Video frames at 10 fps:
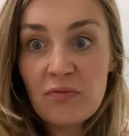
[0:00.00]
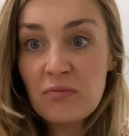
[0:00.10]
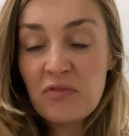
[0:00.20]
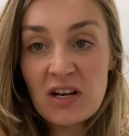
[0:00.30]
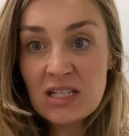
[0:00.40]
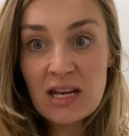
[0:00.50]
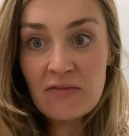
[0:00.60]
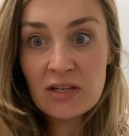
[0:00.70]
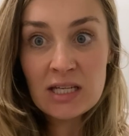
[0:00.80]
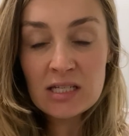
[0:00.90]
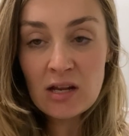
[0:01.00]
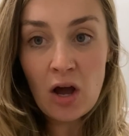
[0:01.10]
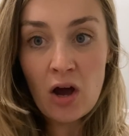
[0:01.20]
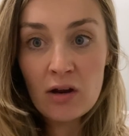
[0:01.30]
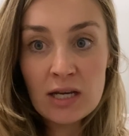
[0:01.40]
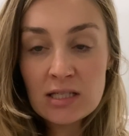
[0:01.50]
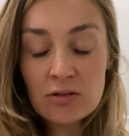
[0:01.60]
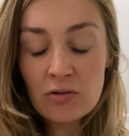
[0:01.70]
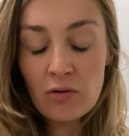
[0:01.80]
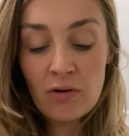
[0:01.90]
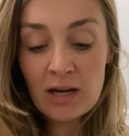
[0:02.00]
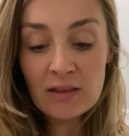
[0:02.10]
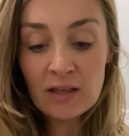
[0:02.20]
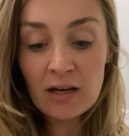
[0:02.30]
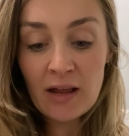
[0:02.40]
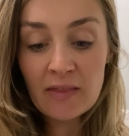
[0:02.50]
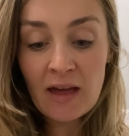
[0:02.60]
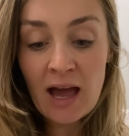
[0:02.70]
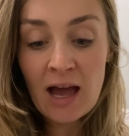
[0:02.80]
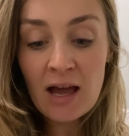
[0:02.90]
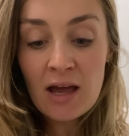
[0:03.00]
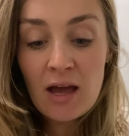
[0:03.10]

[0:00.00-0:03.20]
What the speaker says: Freddie never needed a harness or anything like that.